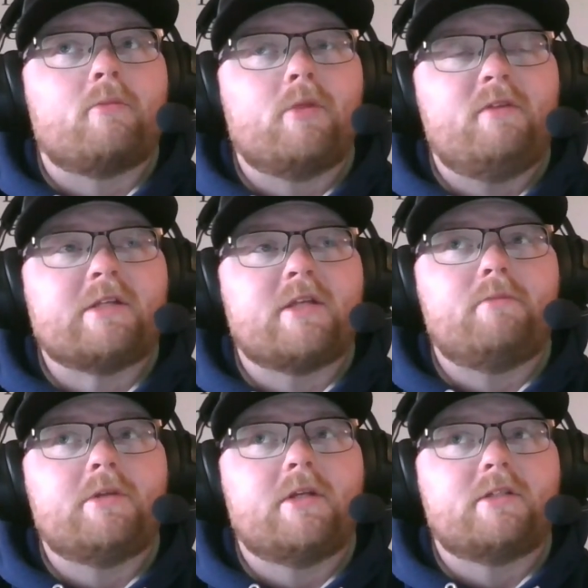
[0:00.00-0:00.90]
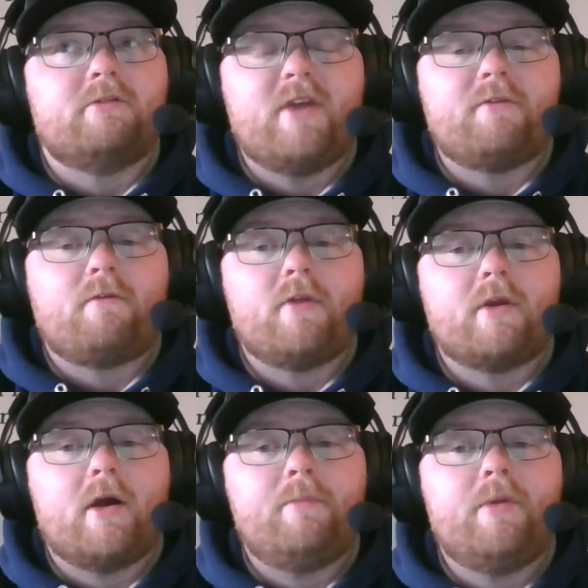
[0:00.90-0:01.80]
and I believe has Edmonton as the favorite for the
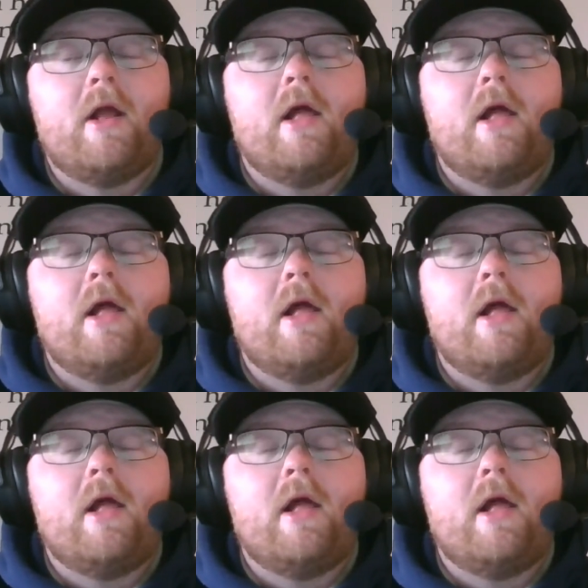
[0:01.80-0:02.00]
Cup.